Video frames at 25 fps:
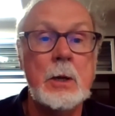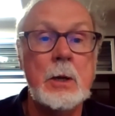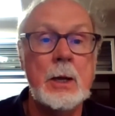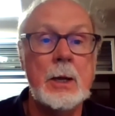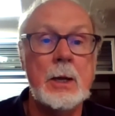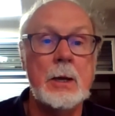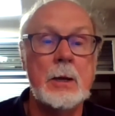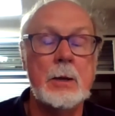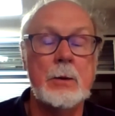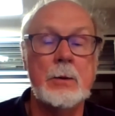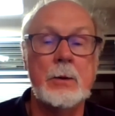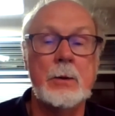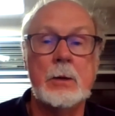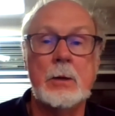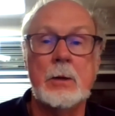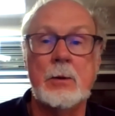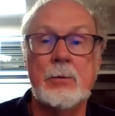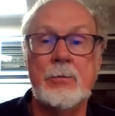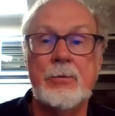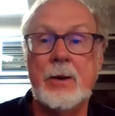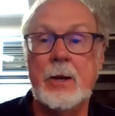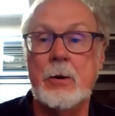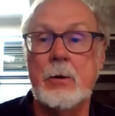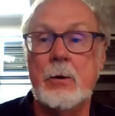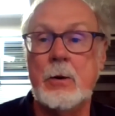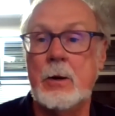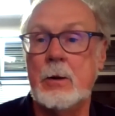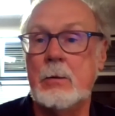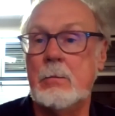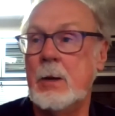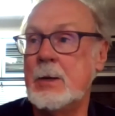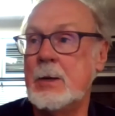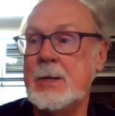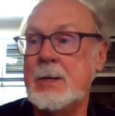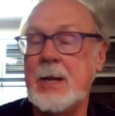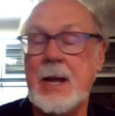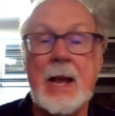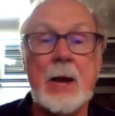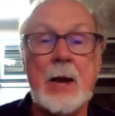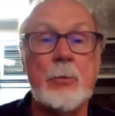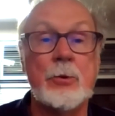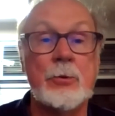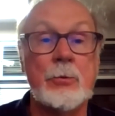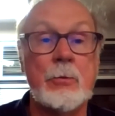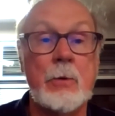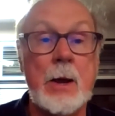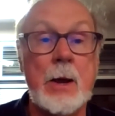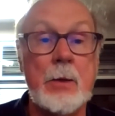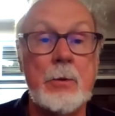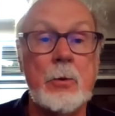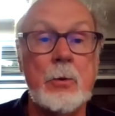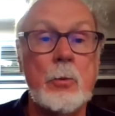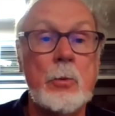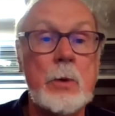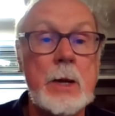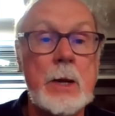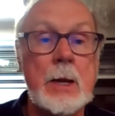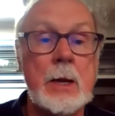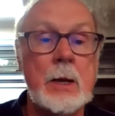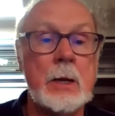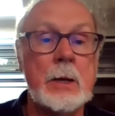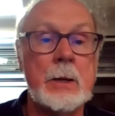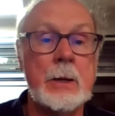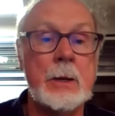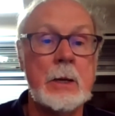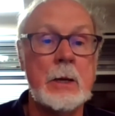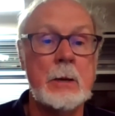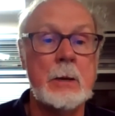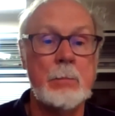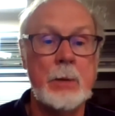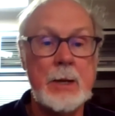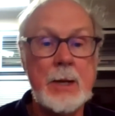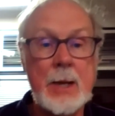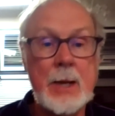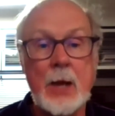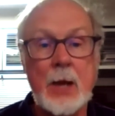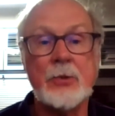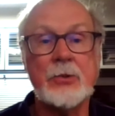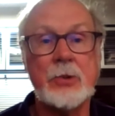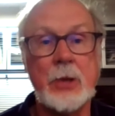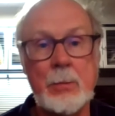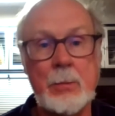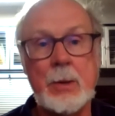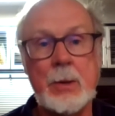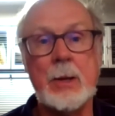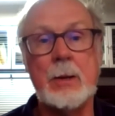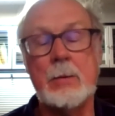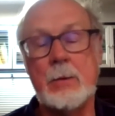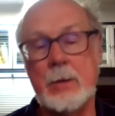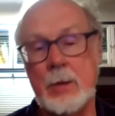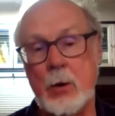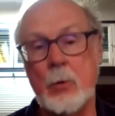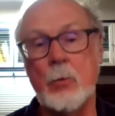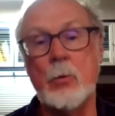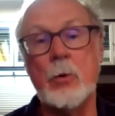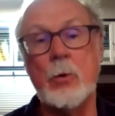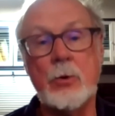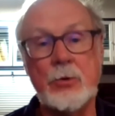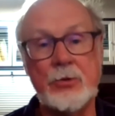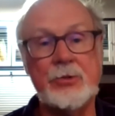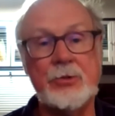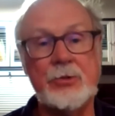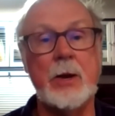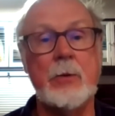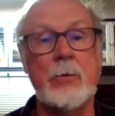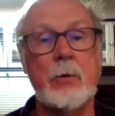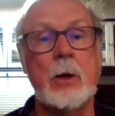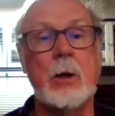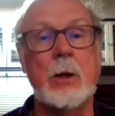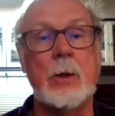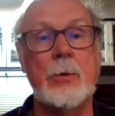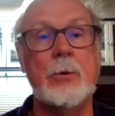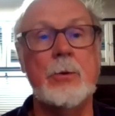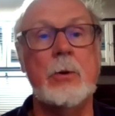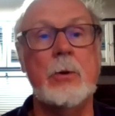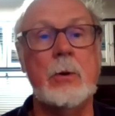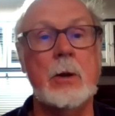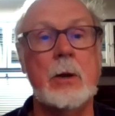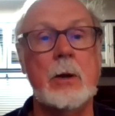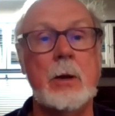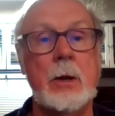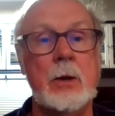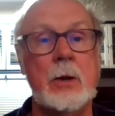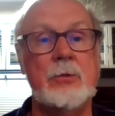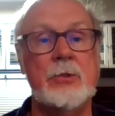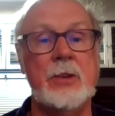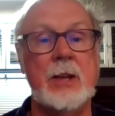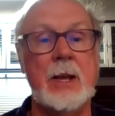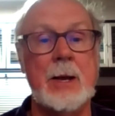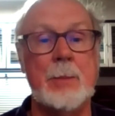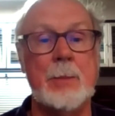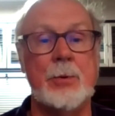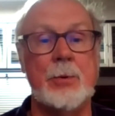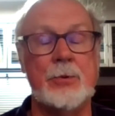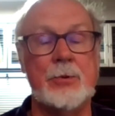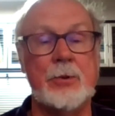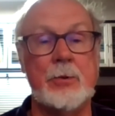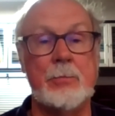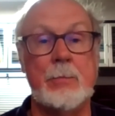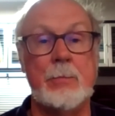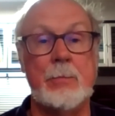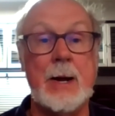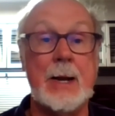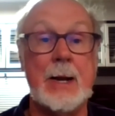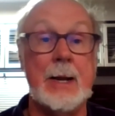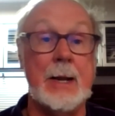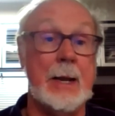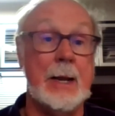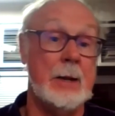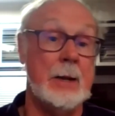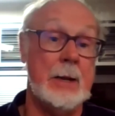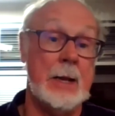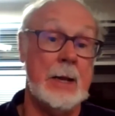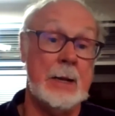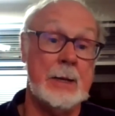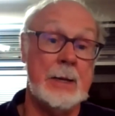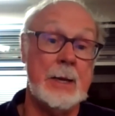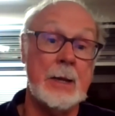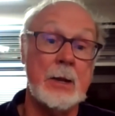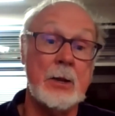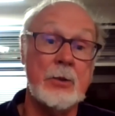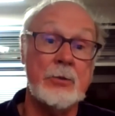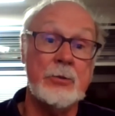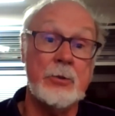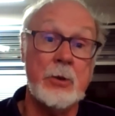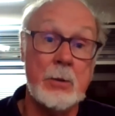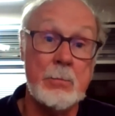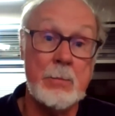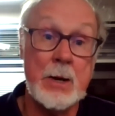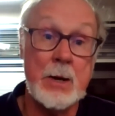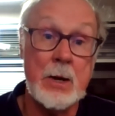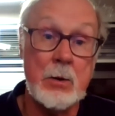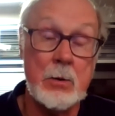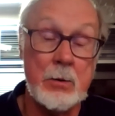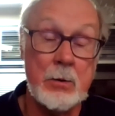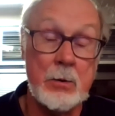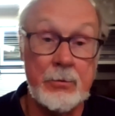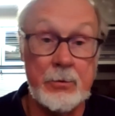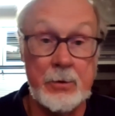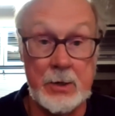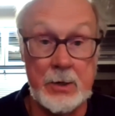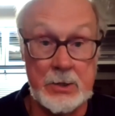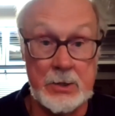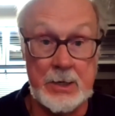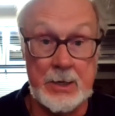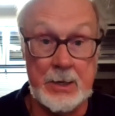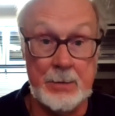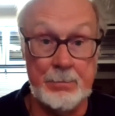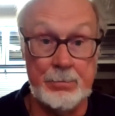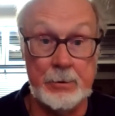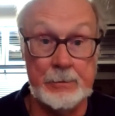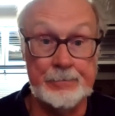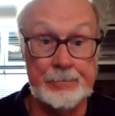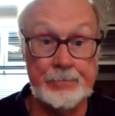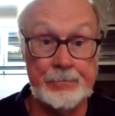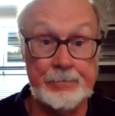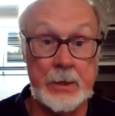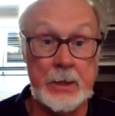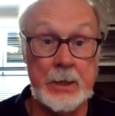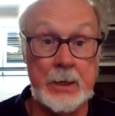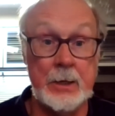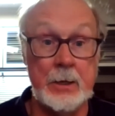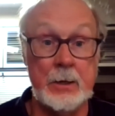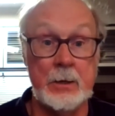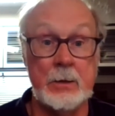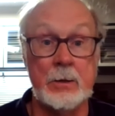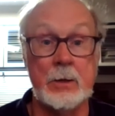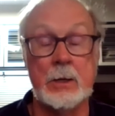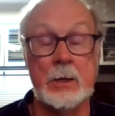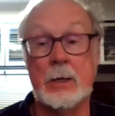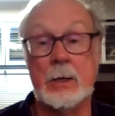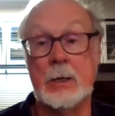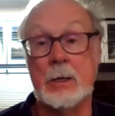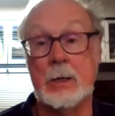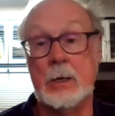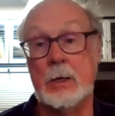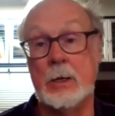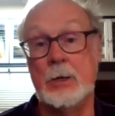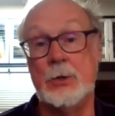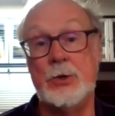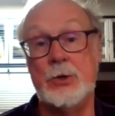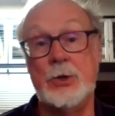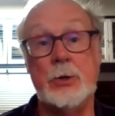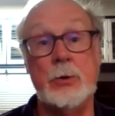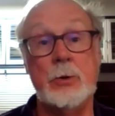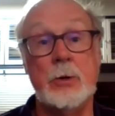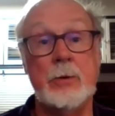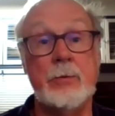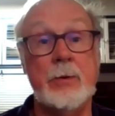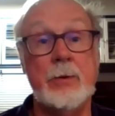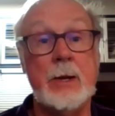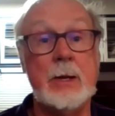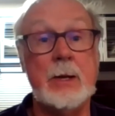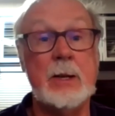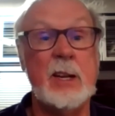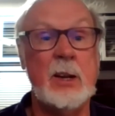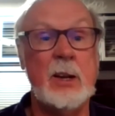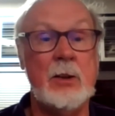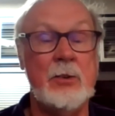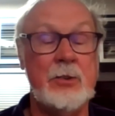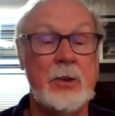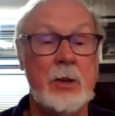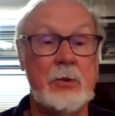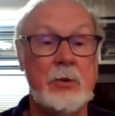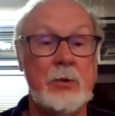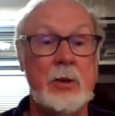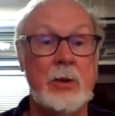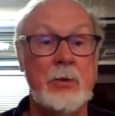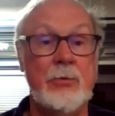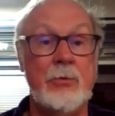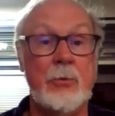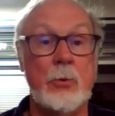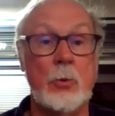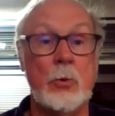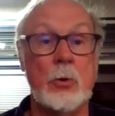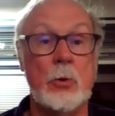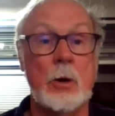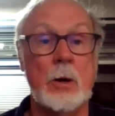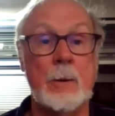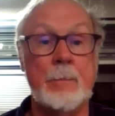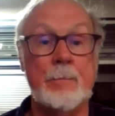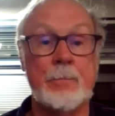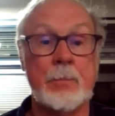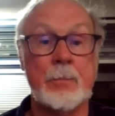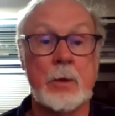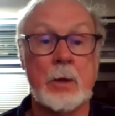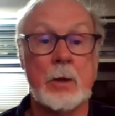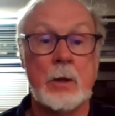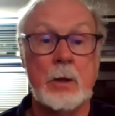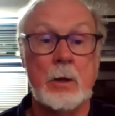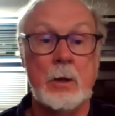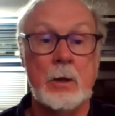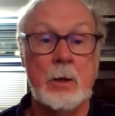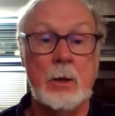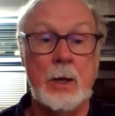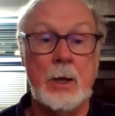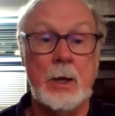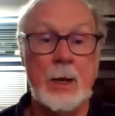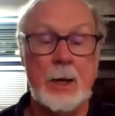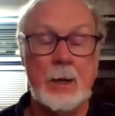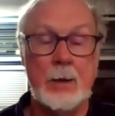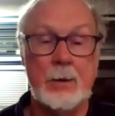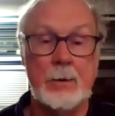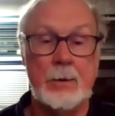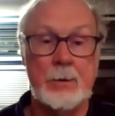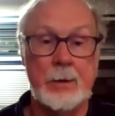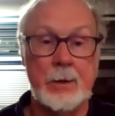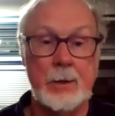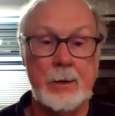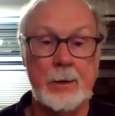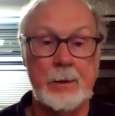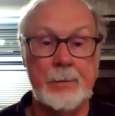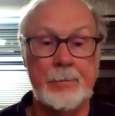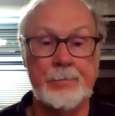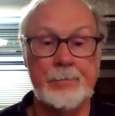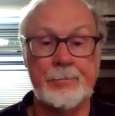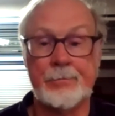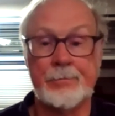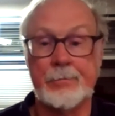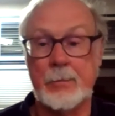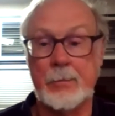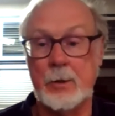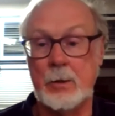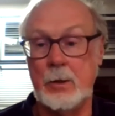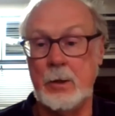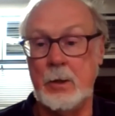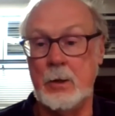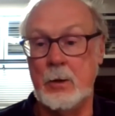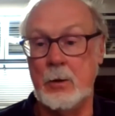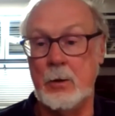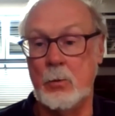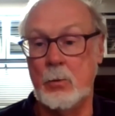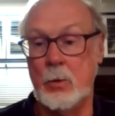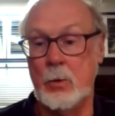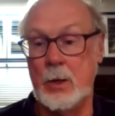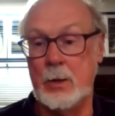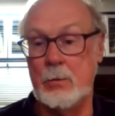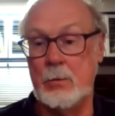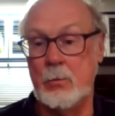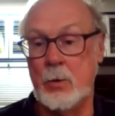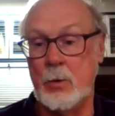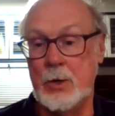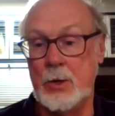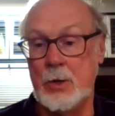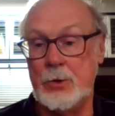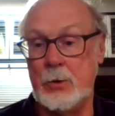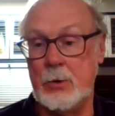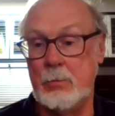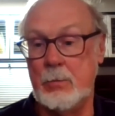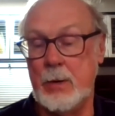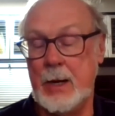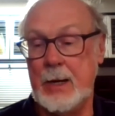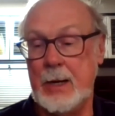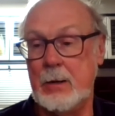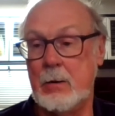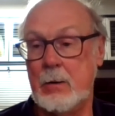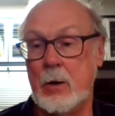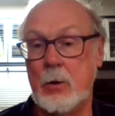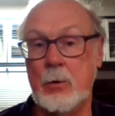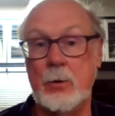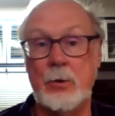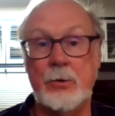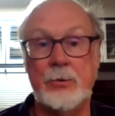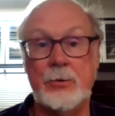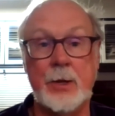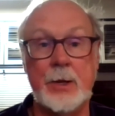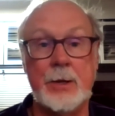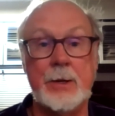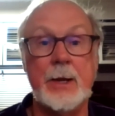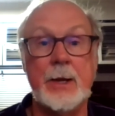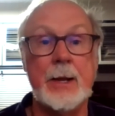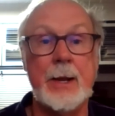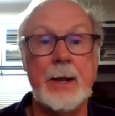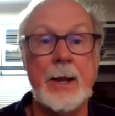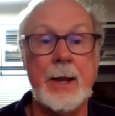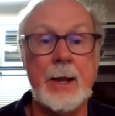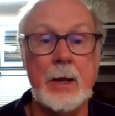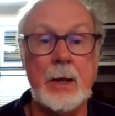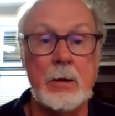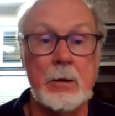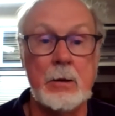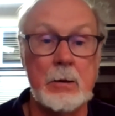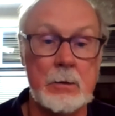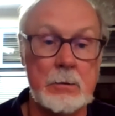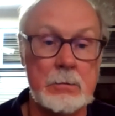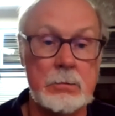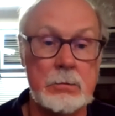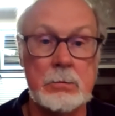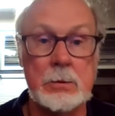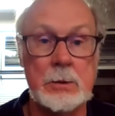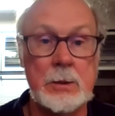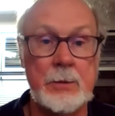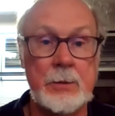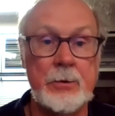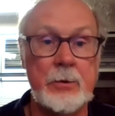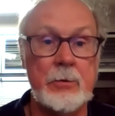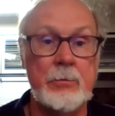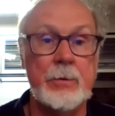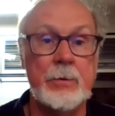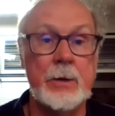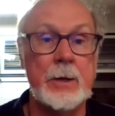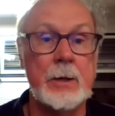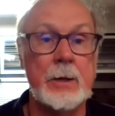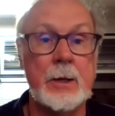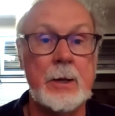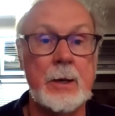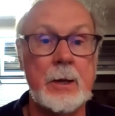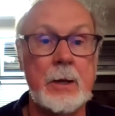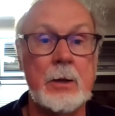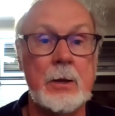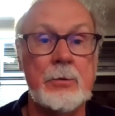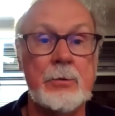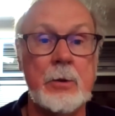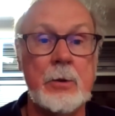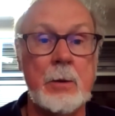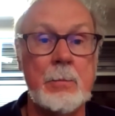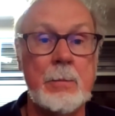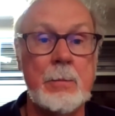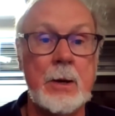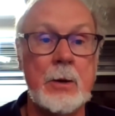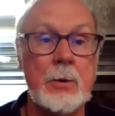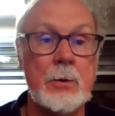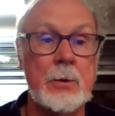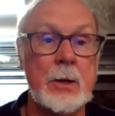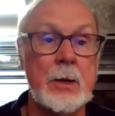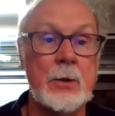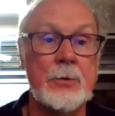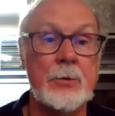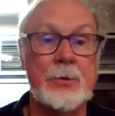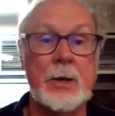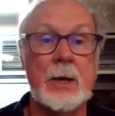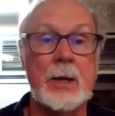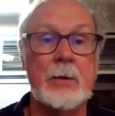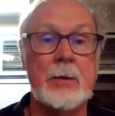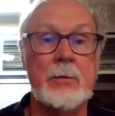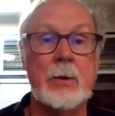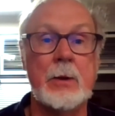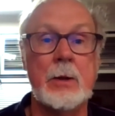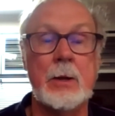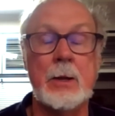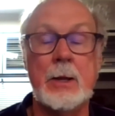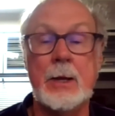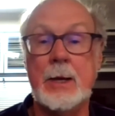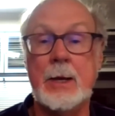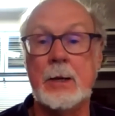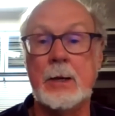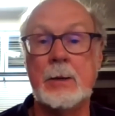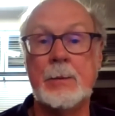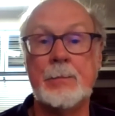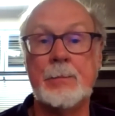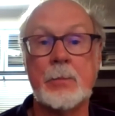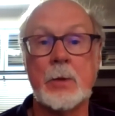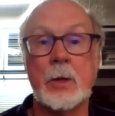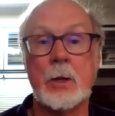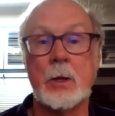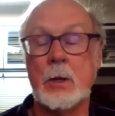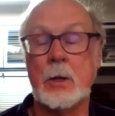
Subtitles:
And the Confederate attack was rather weak. But yes, I mean, there were several other examples of mining at Kennesaw Mountain, for example, in June of 1864 at, what you might know as the Dead Angle, if you've been to Kennesaw Mountain outside of Atlanta.